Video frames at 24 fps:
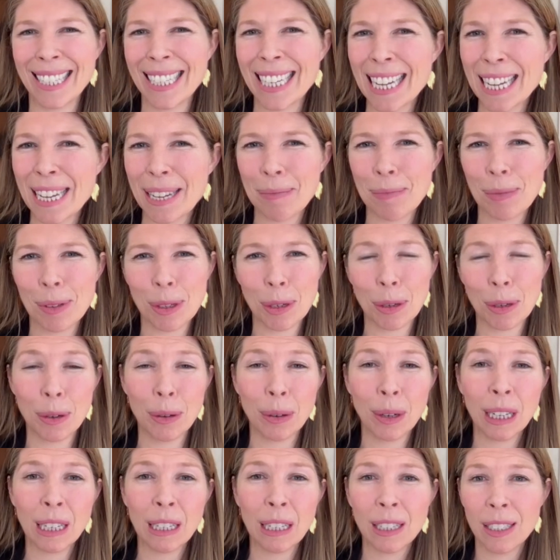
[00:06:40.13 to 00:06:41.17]
teams
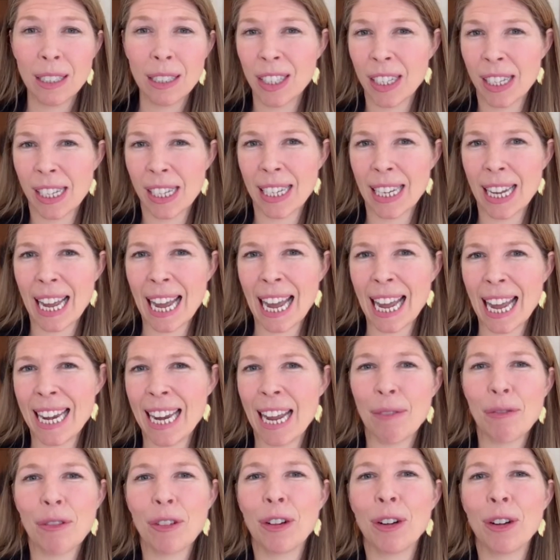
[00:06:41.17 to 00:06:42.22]
who just had
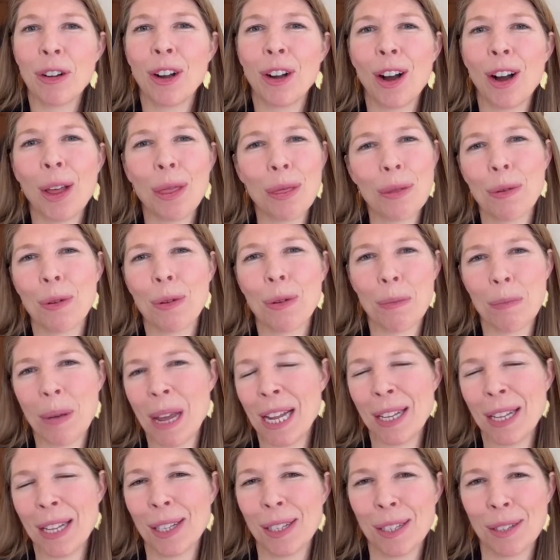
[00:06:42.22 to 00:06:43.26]
never gone through the
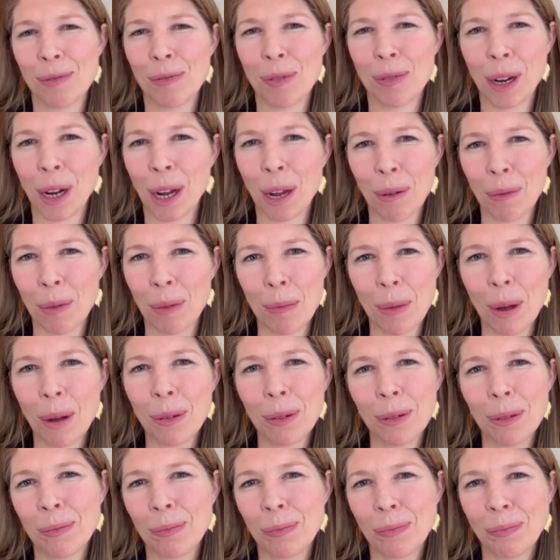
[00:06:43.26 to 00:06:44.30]
paces of working remote